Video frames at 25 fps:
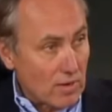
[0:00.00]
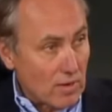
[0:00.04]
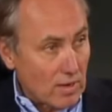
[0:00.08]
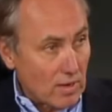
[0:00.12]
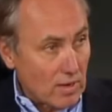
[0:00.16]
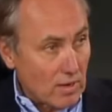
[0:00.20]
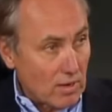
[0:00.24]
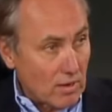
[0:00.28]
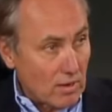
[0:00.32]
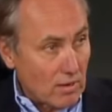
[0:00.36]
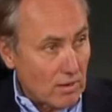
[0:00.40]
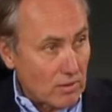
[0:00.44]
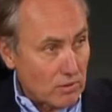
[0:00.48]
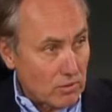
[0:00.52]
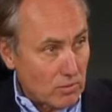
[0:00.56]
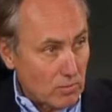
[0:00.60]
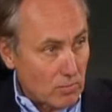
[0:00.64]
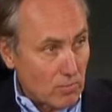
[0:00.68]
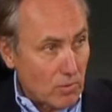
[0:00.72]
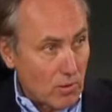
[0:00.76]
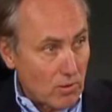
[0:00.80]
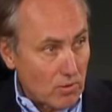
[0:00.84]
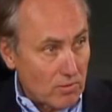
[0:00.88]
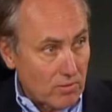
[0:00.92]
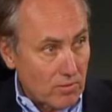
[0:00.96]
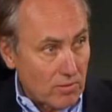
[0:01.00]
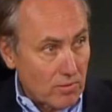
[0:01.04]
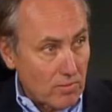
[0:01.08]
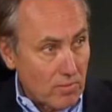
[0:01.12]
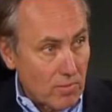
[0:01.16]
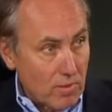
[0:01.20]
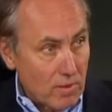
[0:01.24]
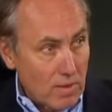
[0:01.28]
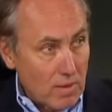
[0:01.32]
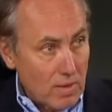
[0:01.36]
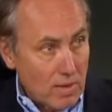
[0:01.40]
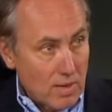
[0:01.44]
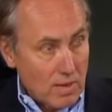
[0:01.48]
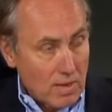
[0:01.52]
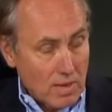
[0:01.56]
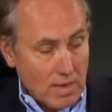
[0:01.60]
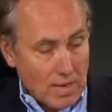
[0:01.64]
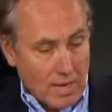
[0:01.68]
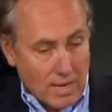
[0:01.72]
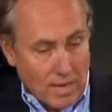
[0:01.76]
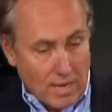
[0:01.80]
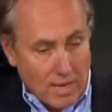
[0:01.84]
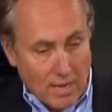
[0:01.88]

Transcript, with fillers: uh, to approach them, and,